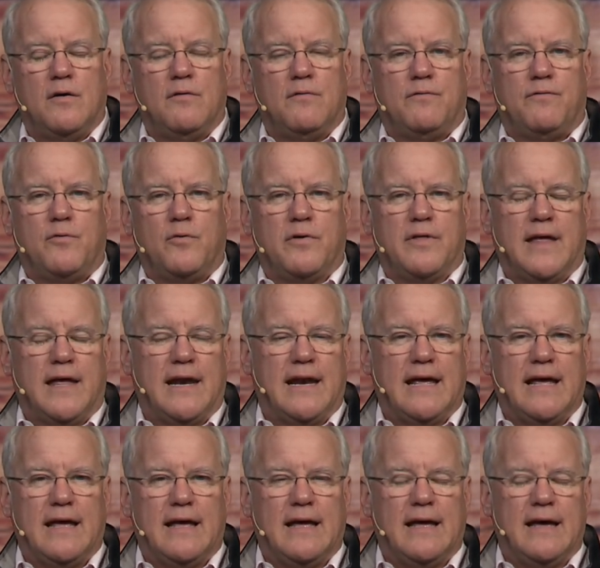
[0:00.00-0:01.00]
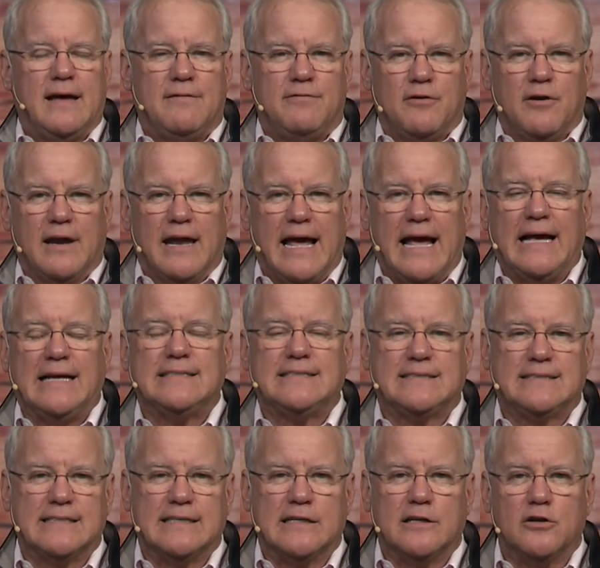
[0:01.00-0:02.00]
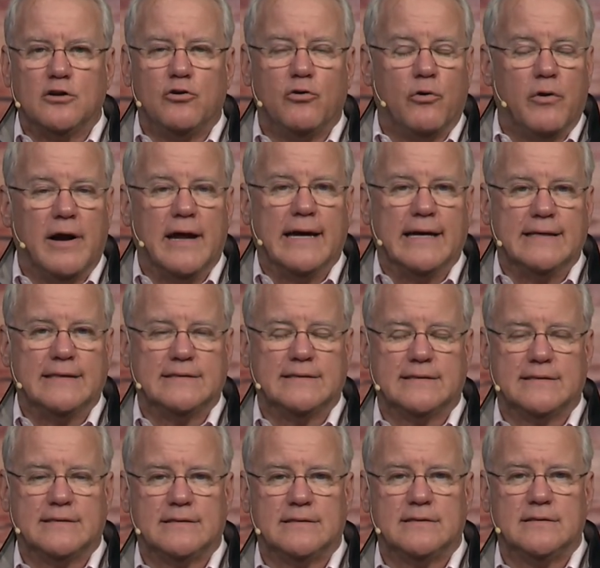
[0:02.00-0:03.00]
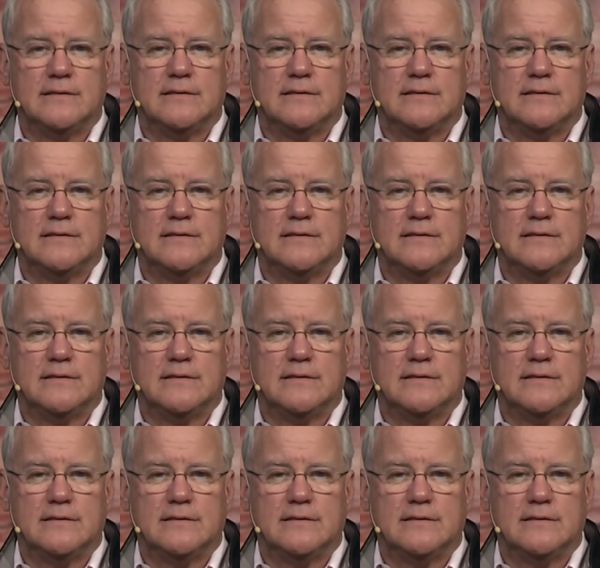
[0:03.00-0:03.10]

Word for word: For that everlasting grace,